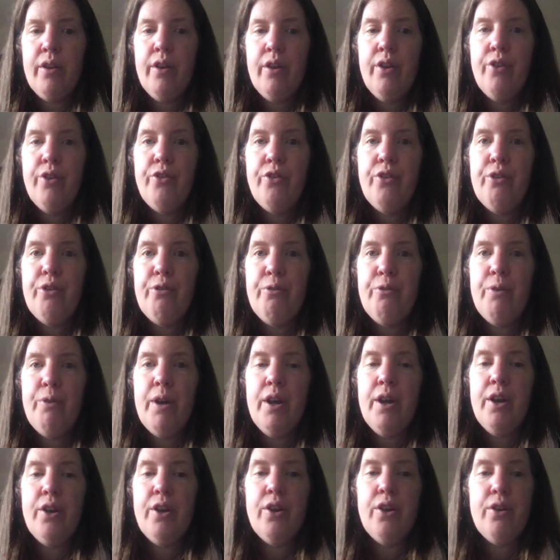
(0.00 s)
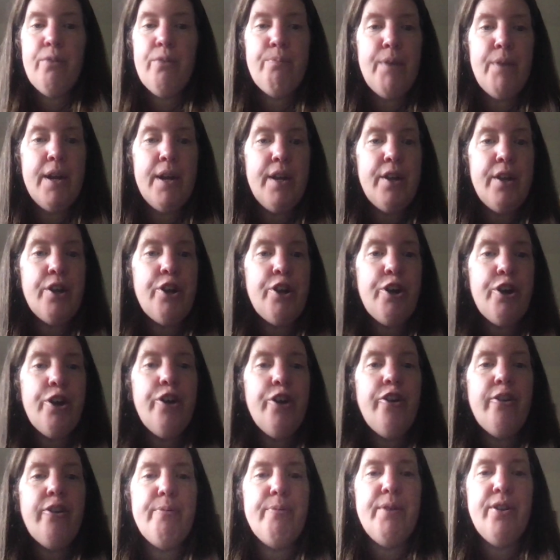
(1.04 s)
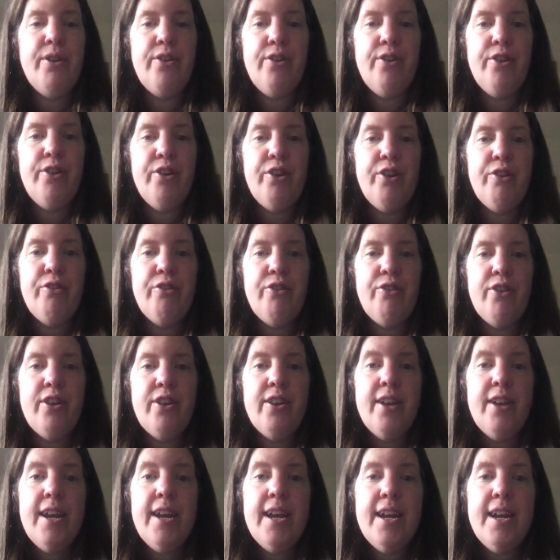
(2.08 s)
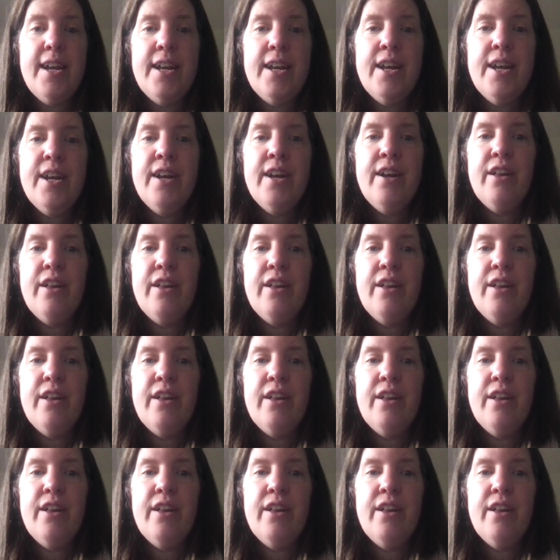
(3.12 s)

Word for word: So, my encouragement to you today,